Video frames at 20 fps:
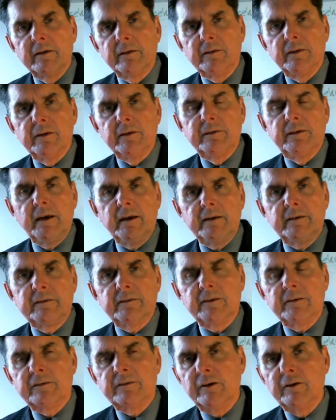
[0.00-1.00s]
The dates
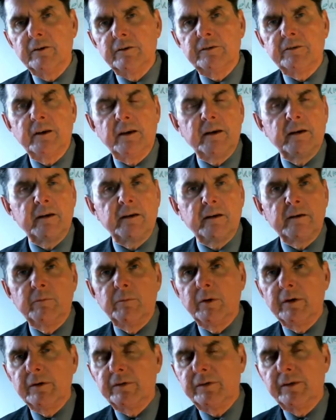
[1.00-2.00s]
associated
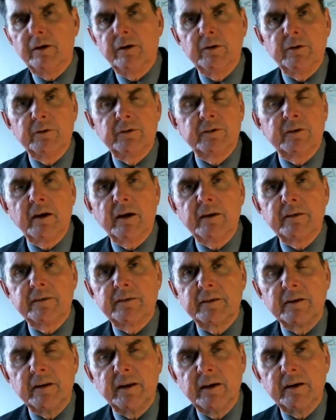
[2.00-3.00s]
with those
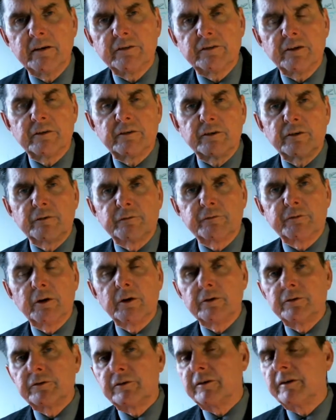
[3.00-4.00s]
constellations are
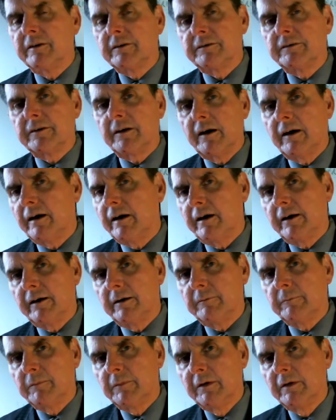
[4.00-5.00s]
frozen in
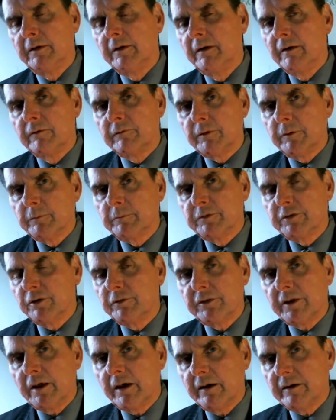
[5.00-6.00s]
time from
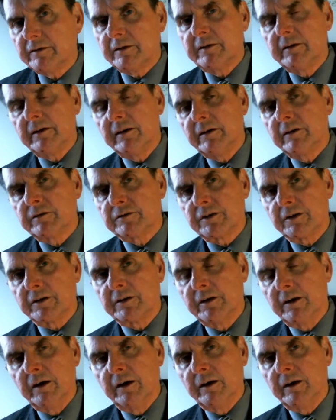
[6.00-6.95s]
2,000 years ago.